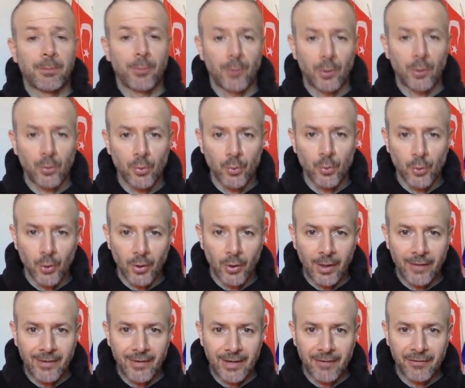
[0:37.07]
I'm sure
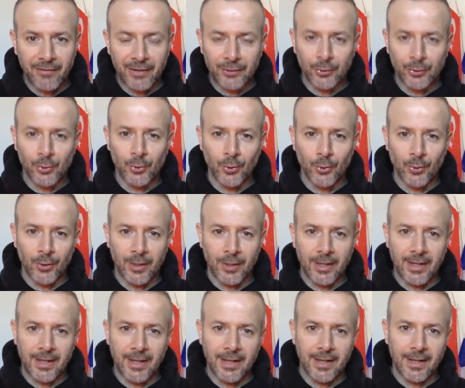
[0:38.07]
that some
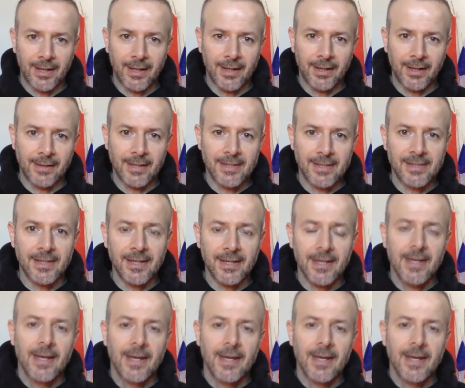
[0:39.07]
people will have,